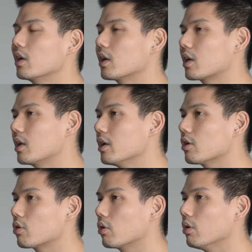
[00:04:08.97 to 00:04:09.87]
A clear
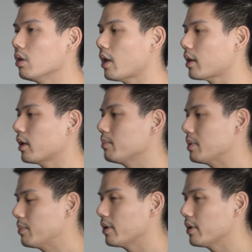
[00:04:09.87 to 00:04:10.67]
goal, and then people